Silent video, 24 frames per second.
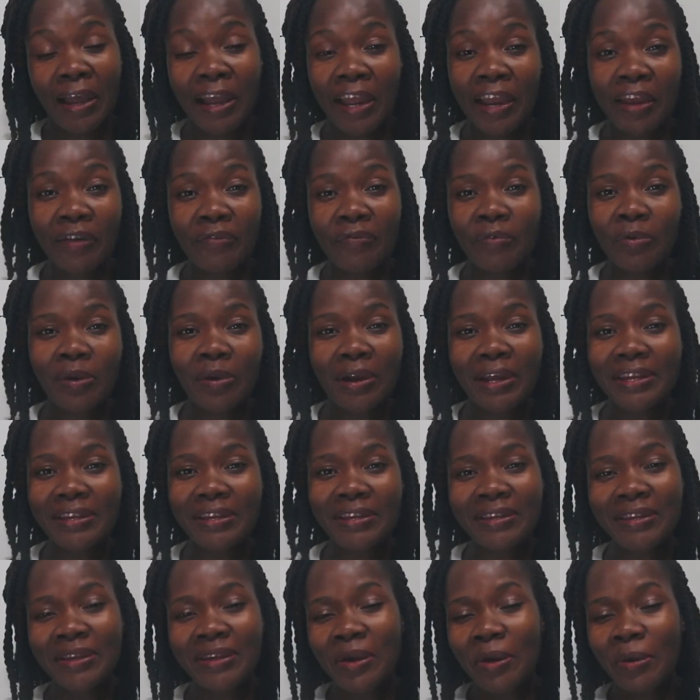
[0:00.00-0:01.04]
Hi
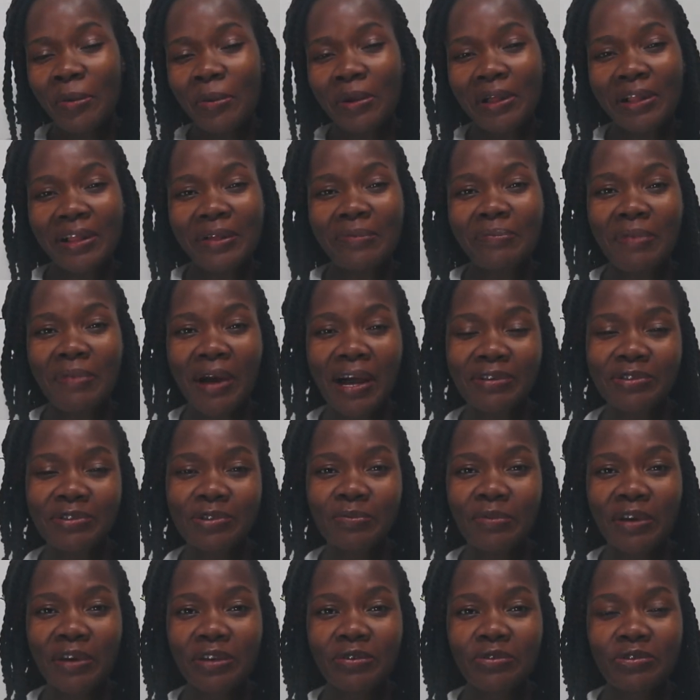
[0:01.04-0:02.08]
everyone, welcome back
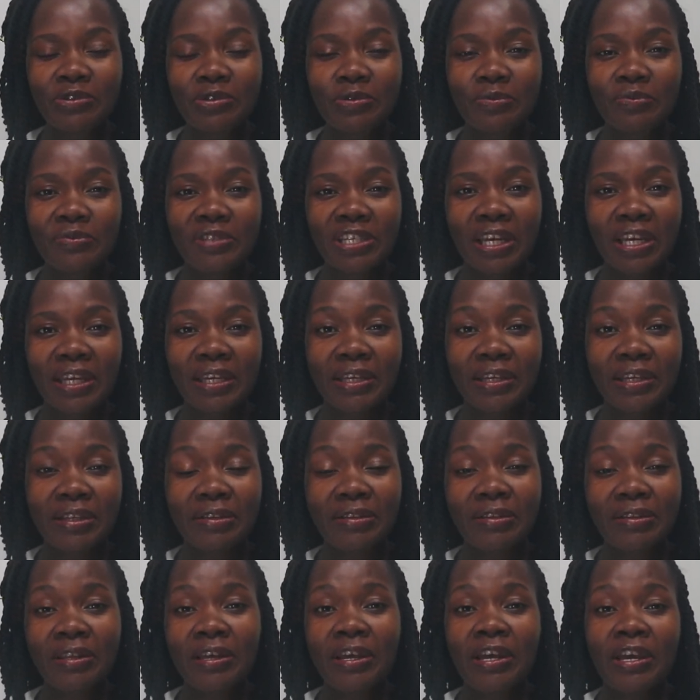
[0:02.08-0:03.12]
to my YouTube
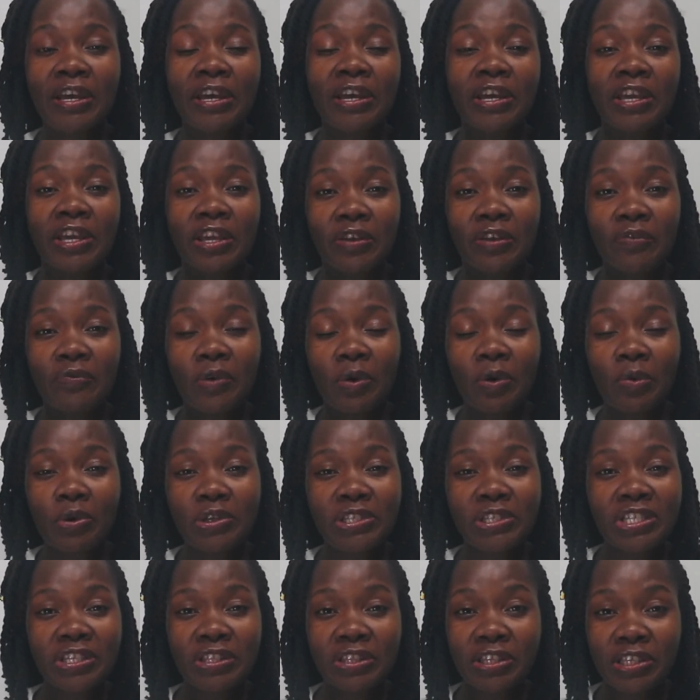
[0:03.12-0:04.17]
channel. If you're
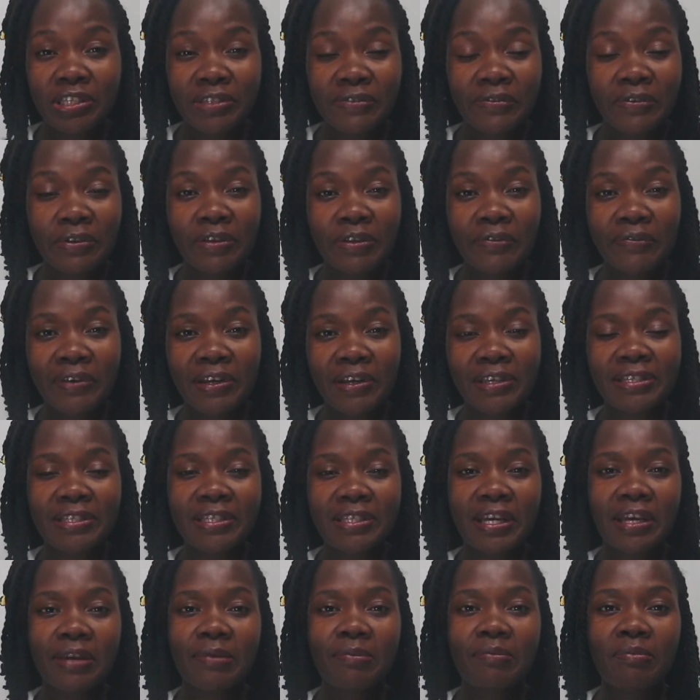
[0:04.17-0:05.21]
watching this for the first
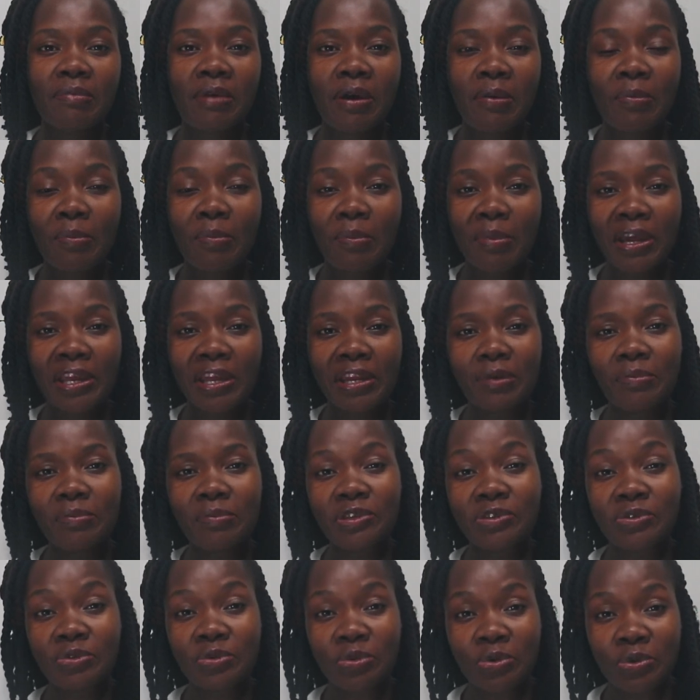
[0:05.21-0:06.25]
time, my name
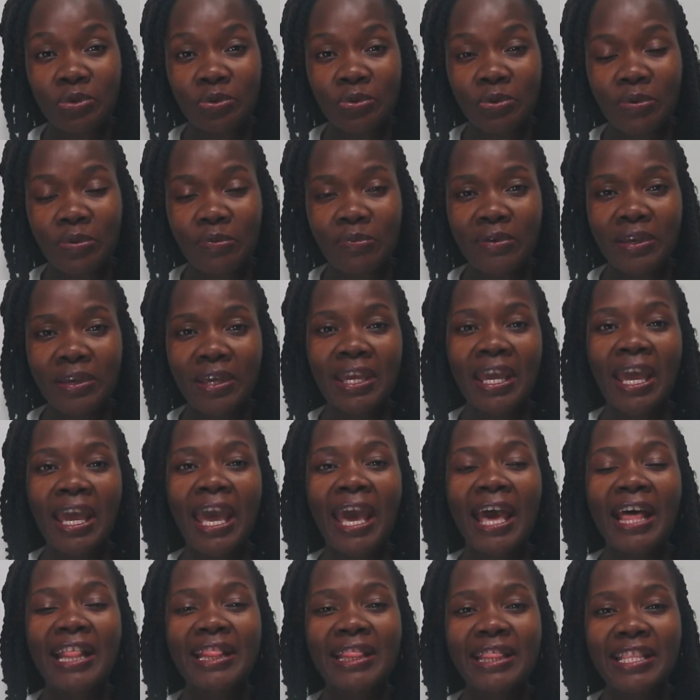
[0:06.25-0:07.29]
is Ruth Kwamby
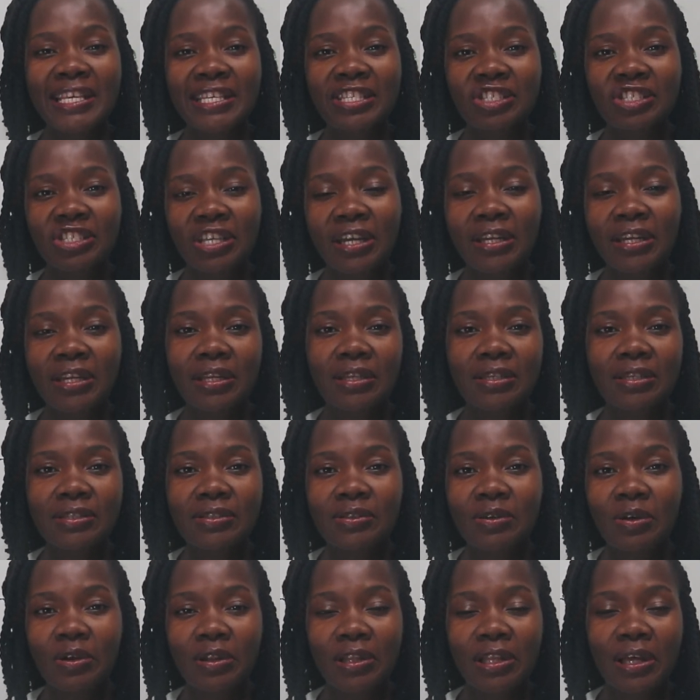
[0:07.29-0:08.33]
and this channel
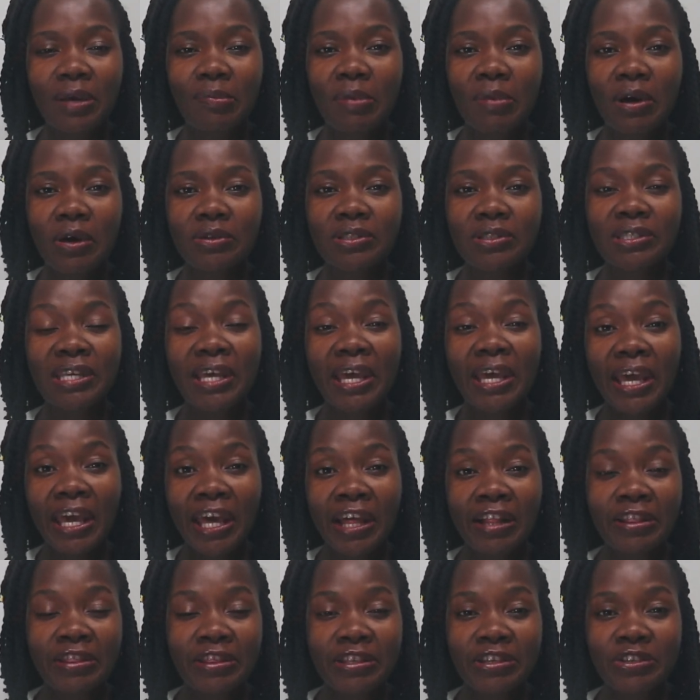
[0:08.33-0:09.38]
is all about
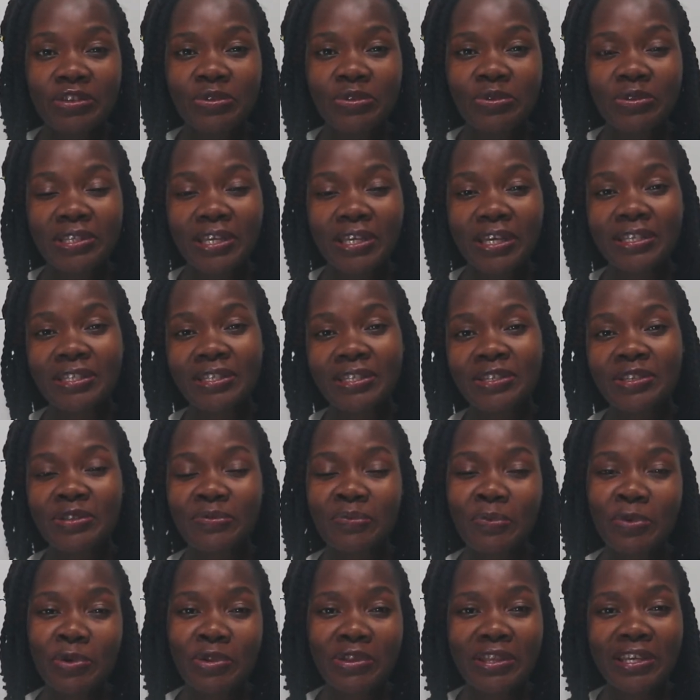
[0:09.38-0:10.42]
healthy juices,
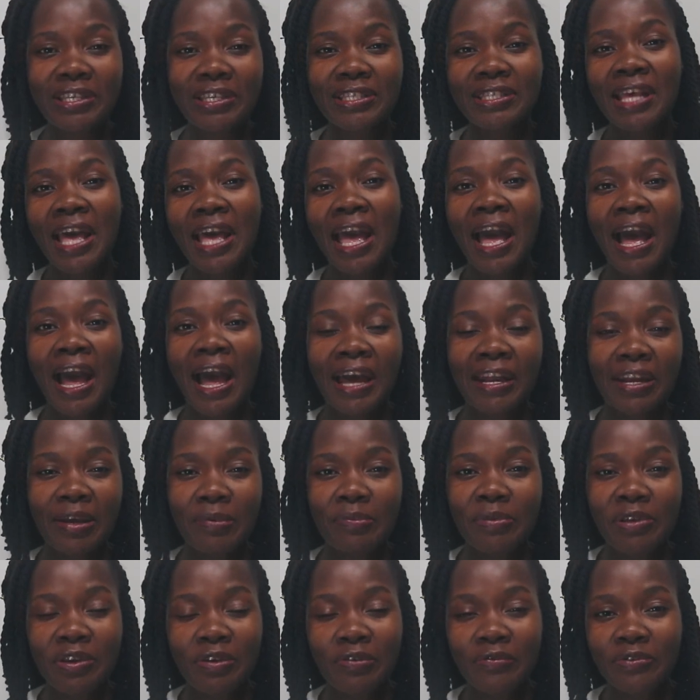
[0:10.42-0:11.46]
smoothies and
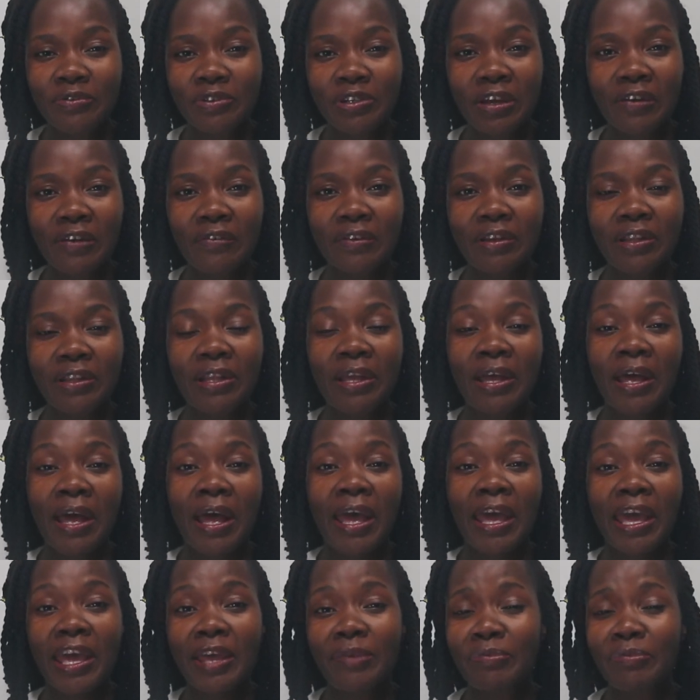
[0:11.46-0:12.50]
a bit of travel.
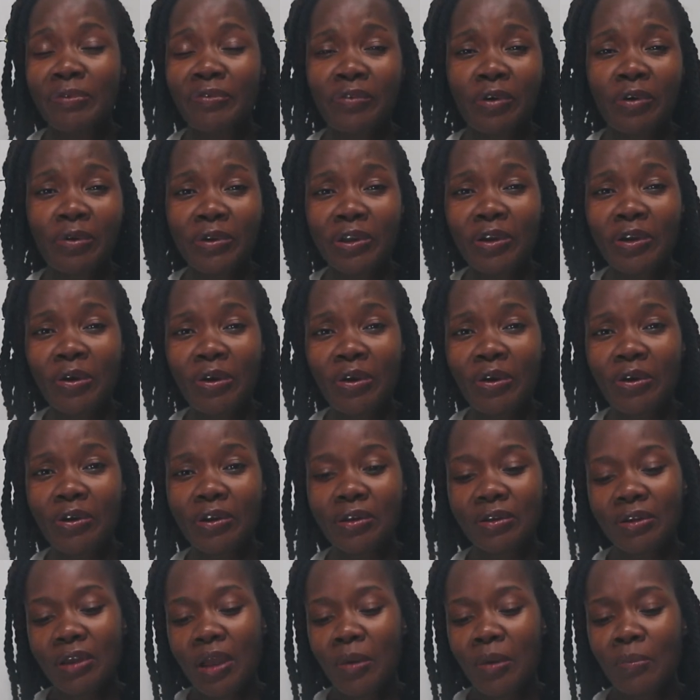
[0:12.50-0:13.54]
And before we go
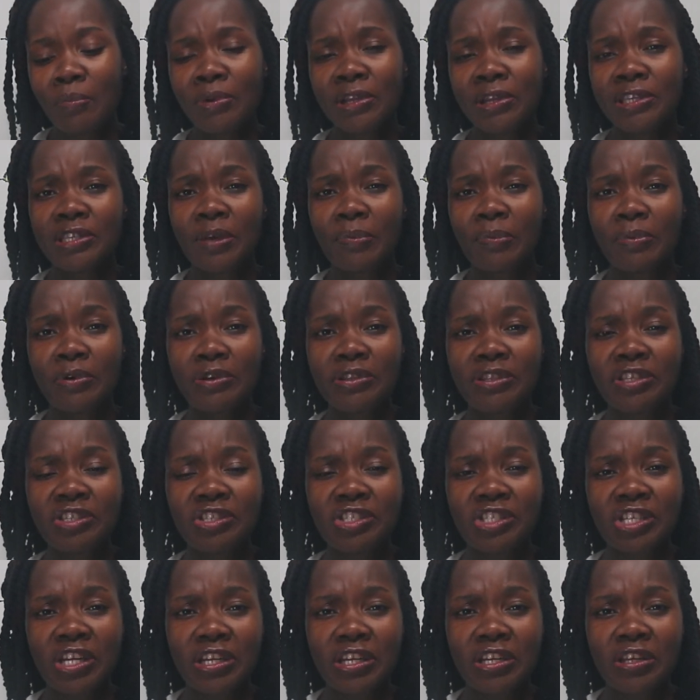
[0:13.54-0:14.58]
on, please support
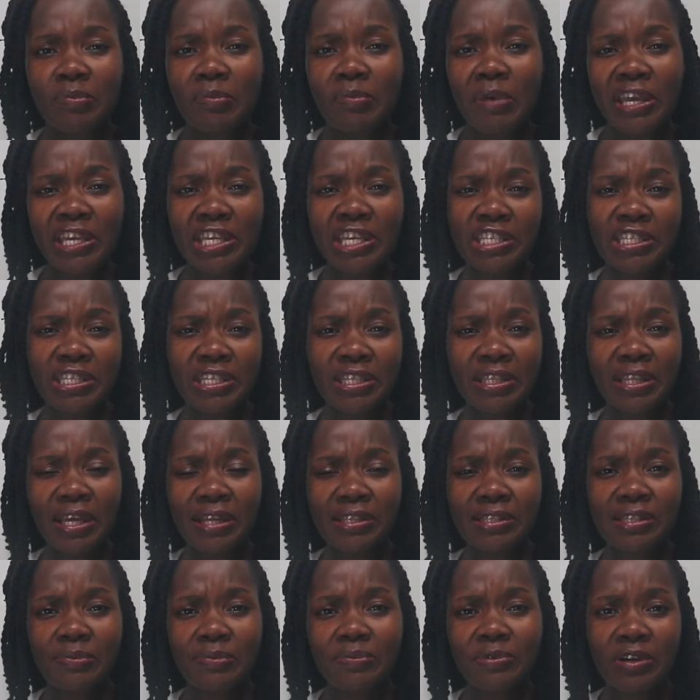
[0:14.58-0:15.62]
this channel by hitting
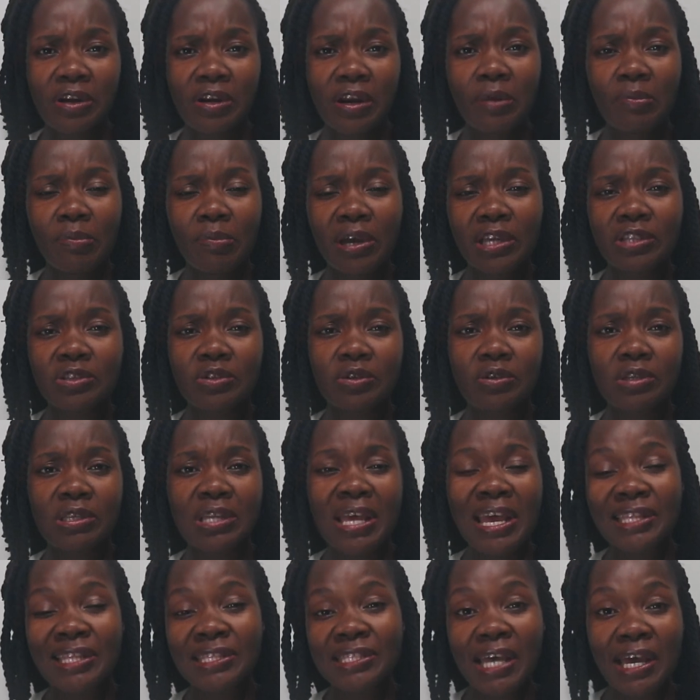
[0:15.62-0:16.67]
that subscribe button,
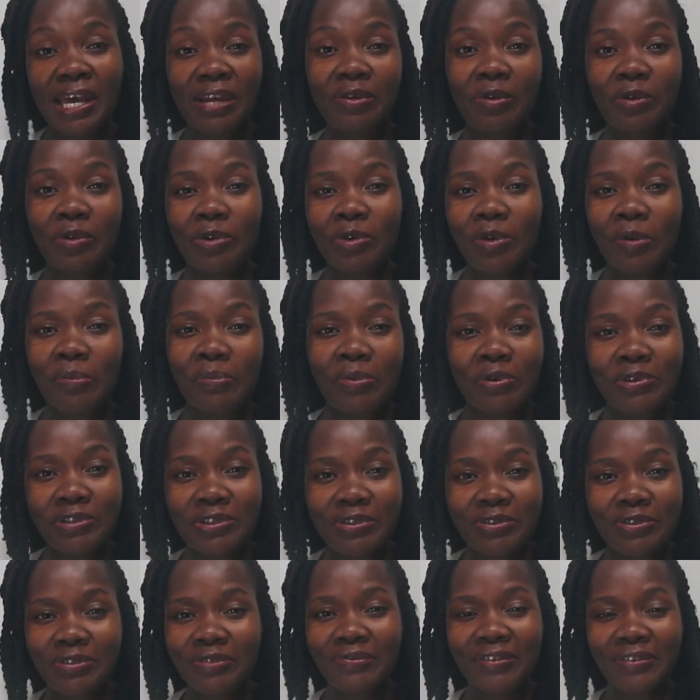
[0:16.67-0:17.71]
turn on your
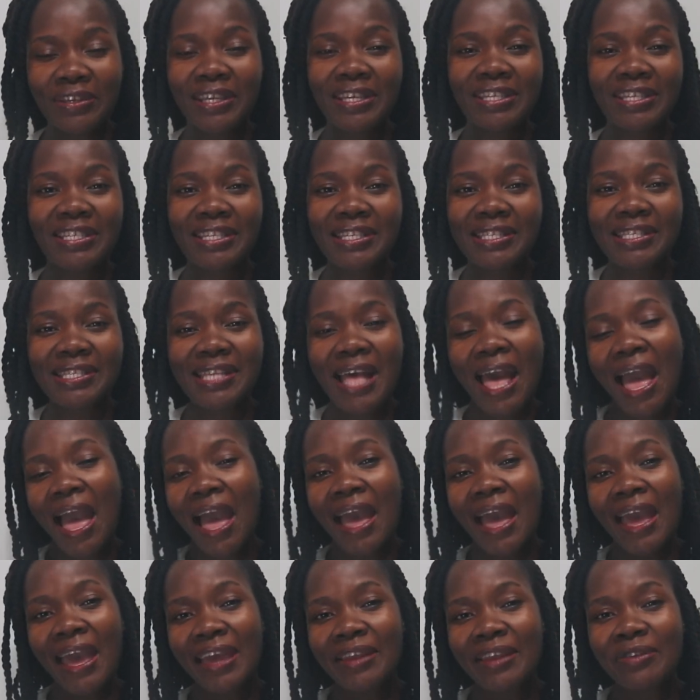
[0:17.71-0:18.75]
post notifications,
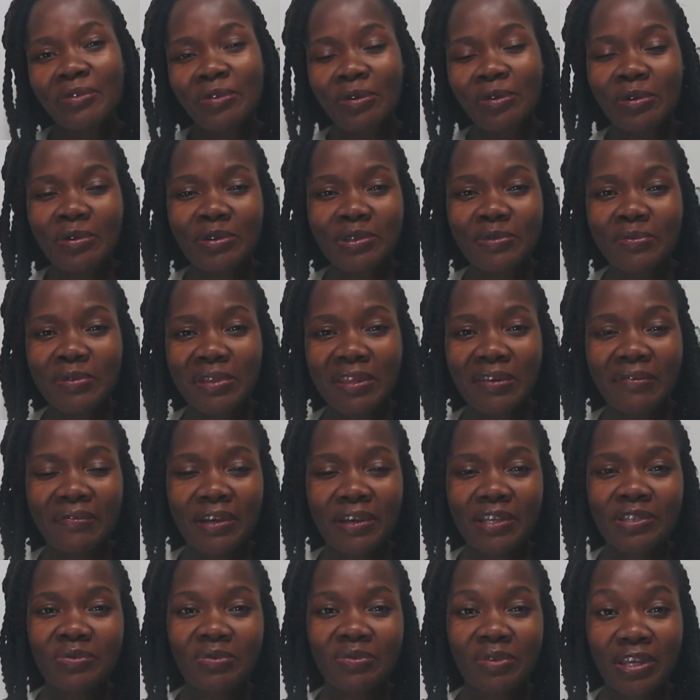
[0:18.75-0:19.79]
and you'll always be the
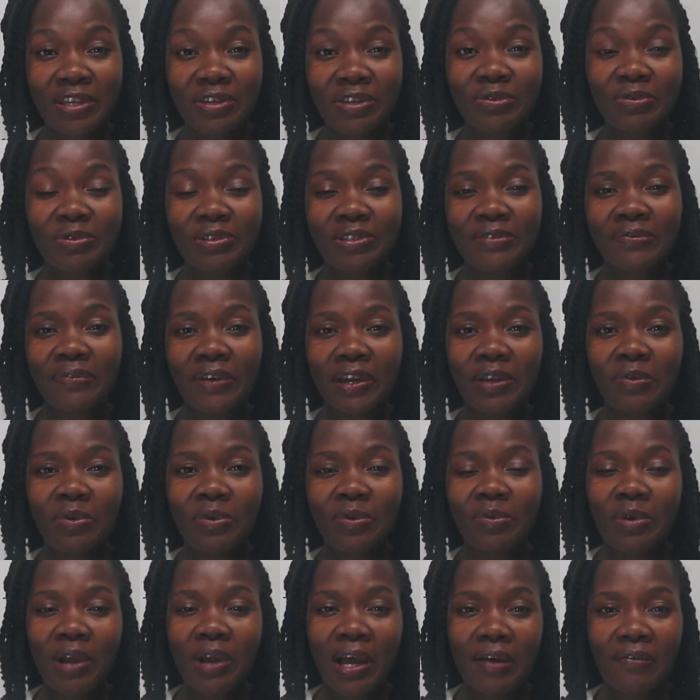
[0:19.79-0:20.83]
first to get notified
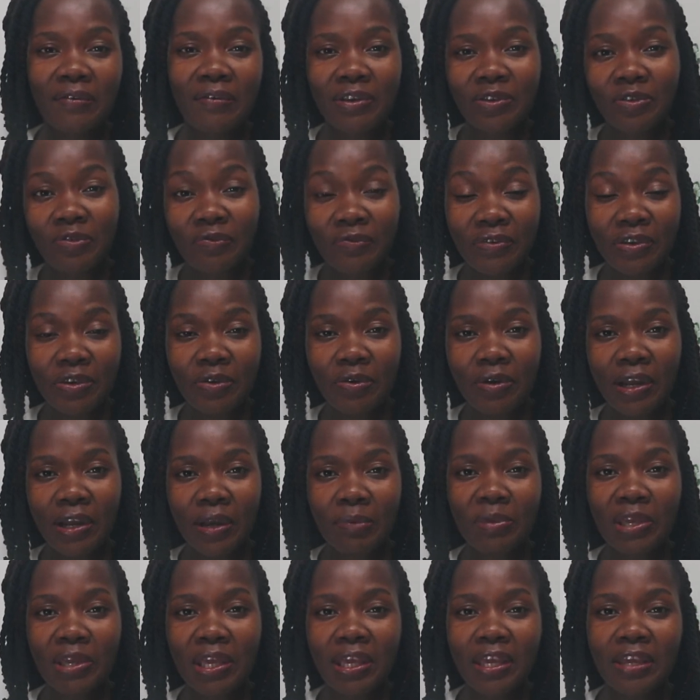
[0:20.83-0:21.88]
when we have a new video
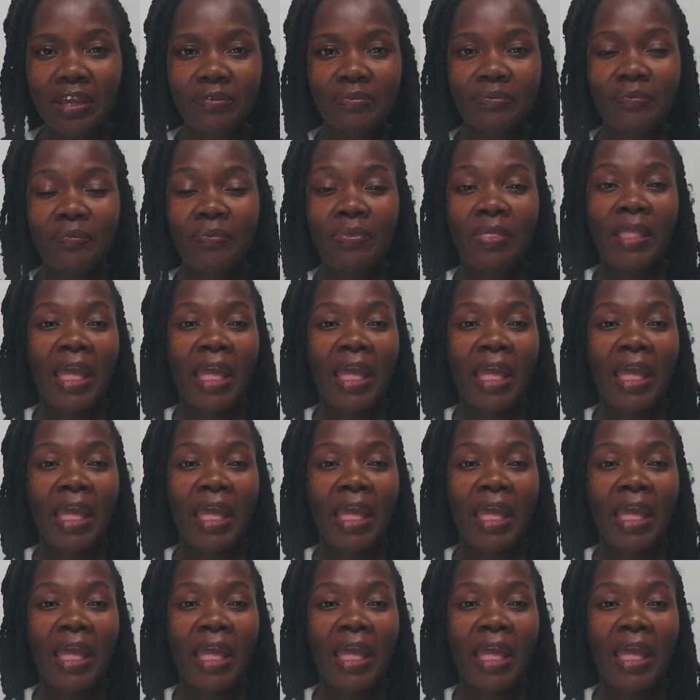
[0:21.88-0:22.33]
coming in.